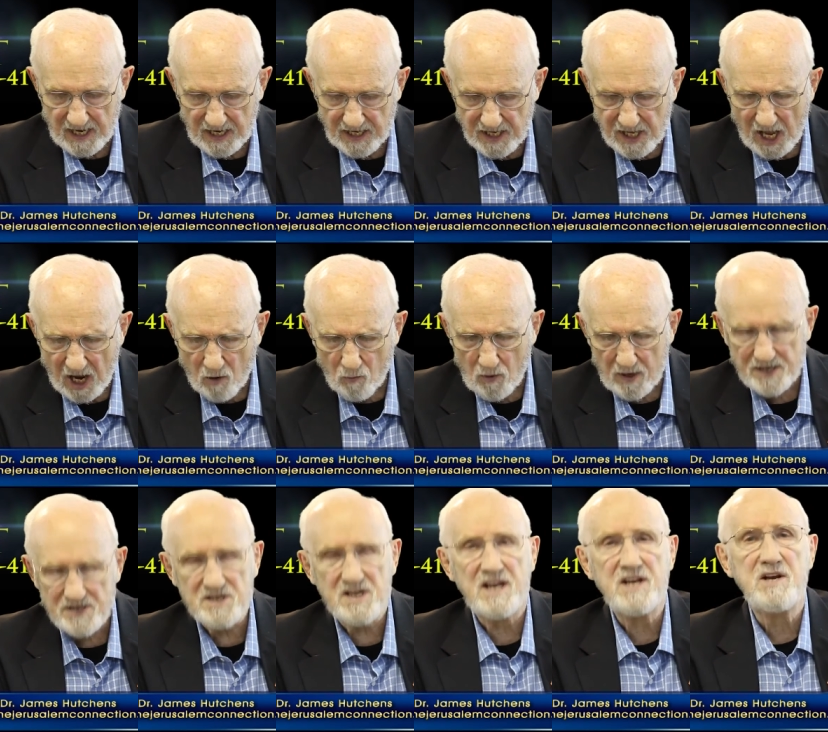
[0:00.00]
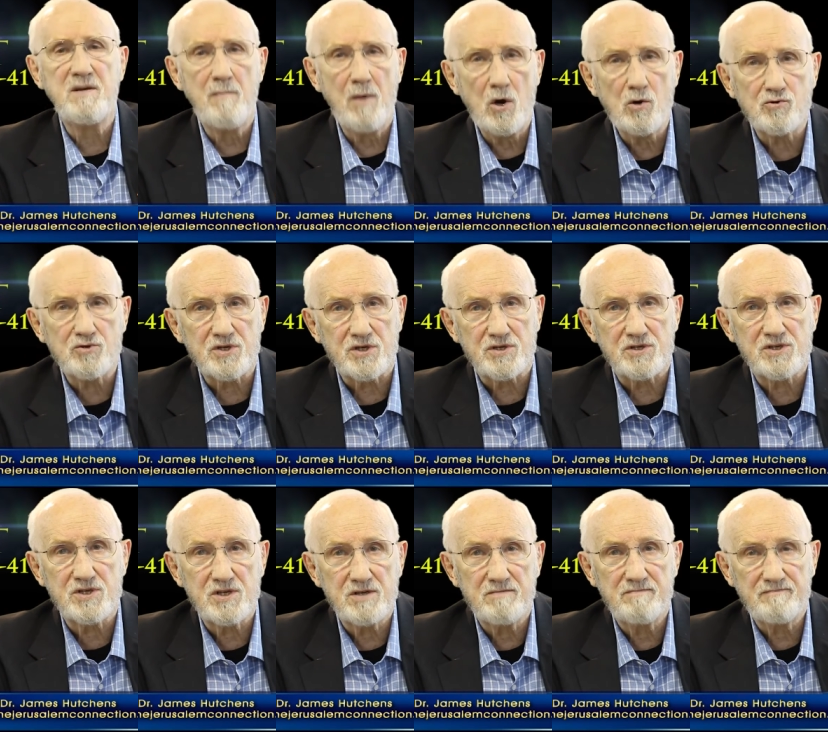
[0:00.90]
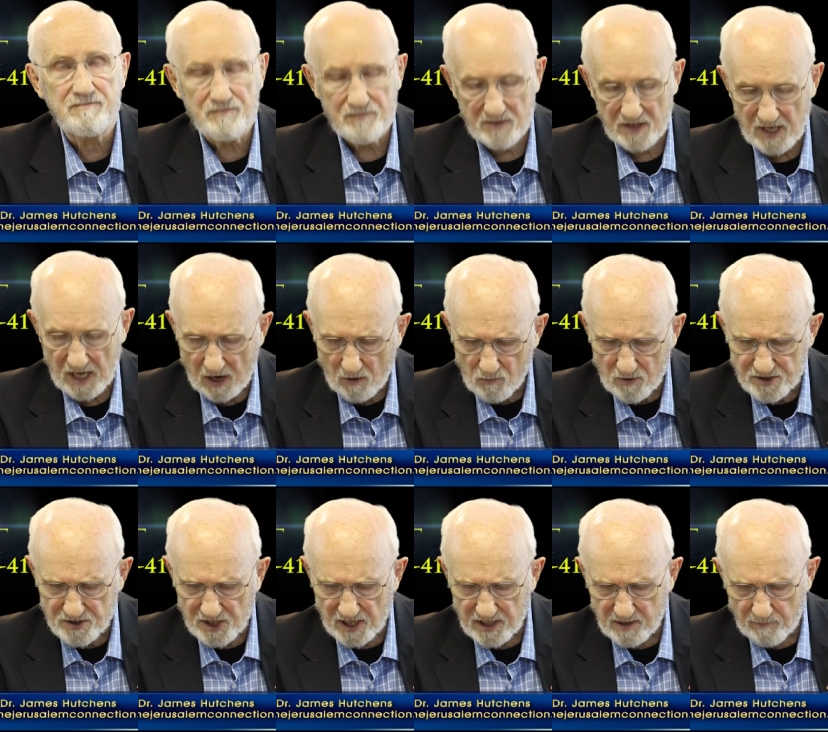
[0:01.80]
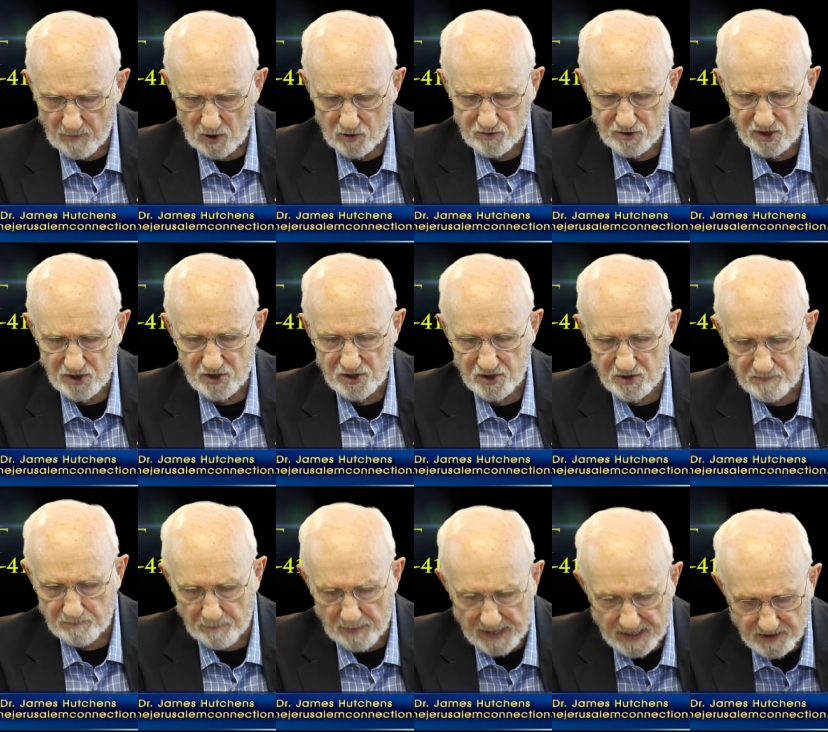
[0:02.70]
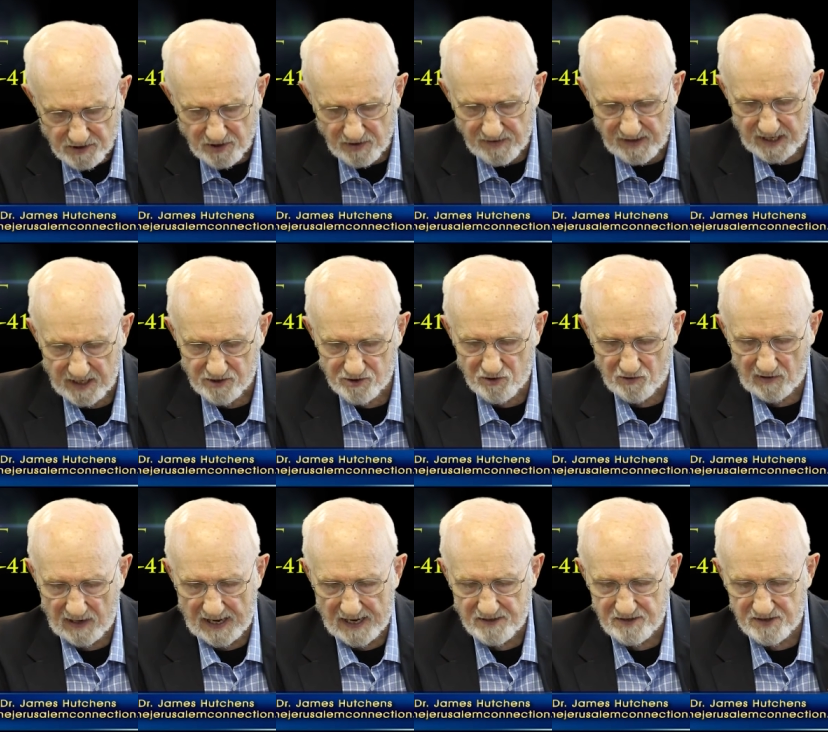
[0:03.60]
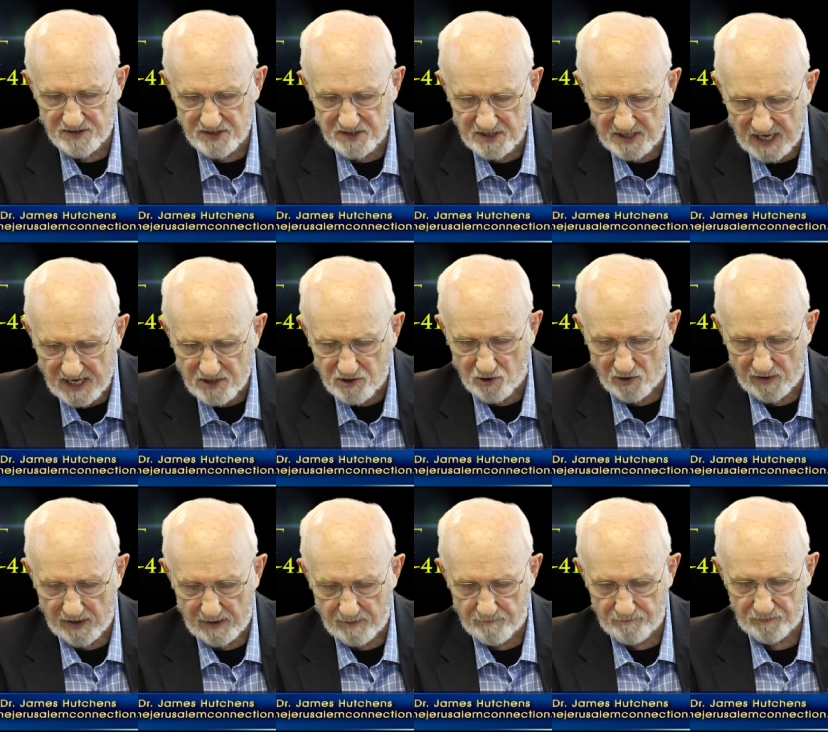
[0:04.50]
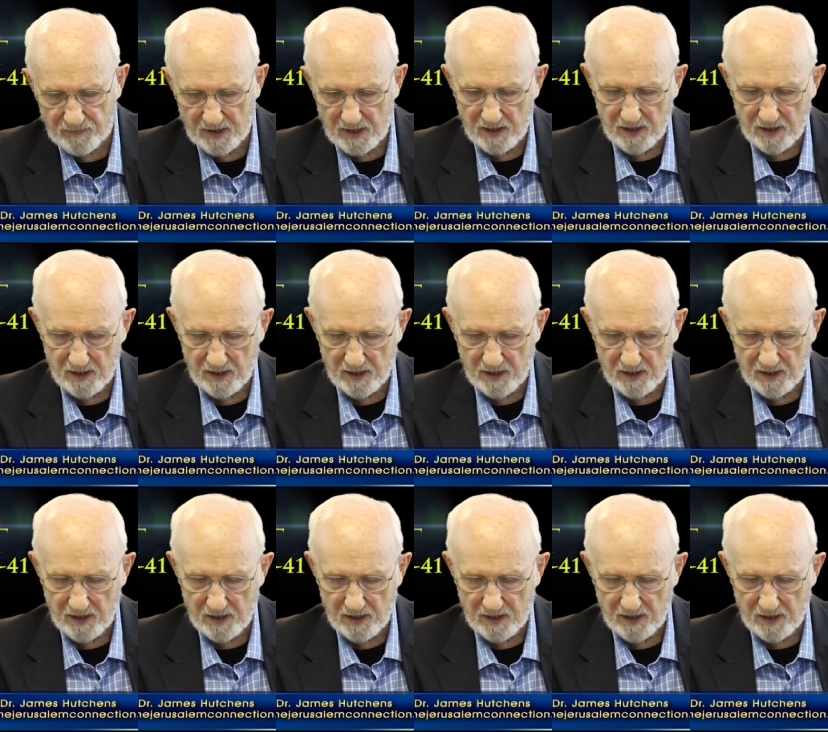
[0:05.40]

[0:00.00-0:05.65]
Yahweh said to Moses, speak to the Israelites and say to them,